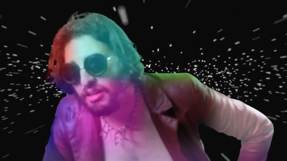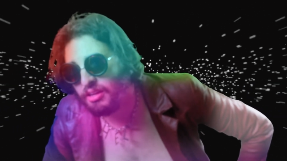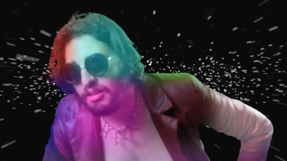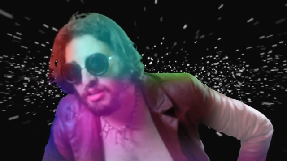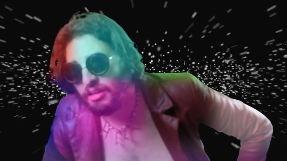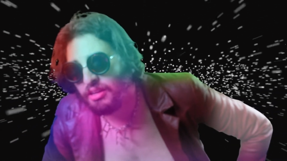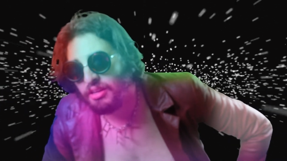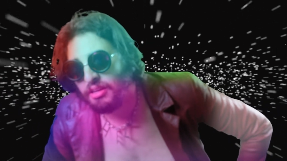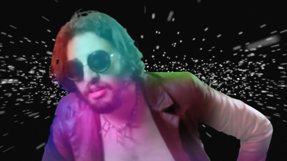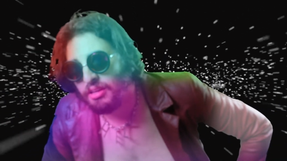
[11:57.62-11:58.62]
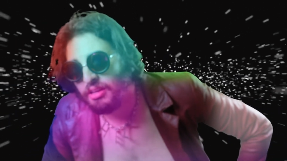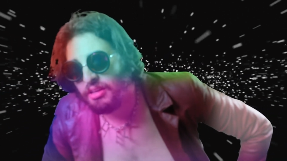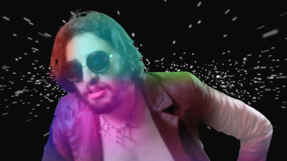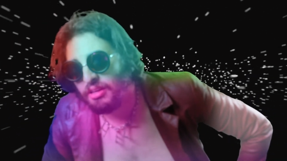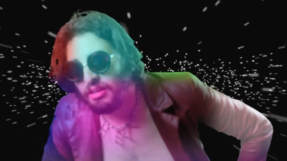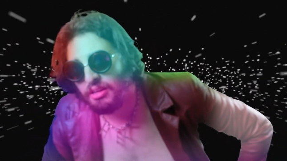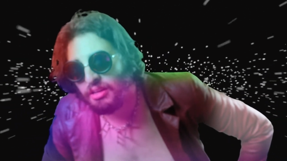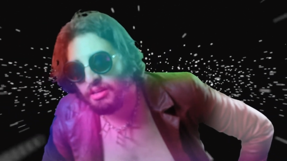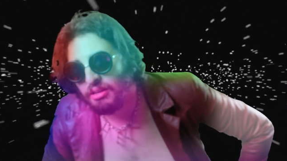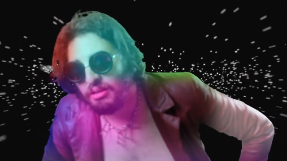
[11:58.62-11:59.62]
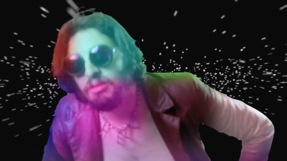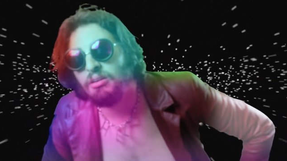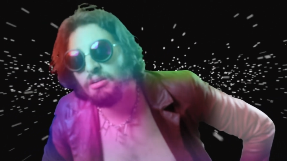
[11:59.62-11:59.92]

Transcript: No one is speaking in this clip.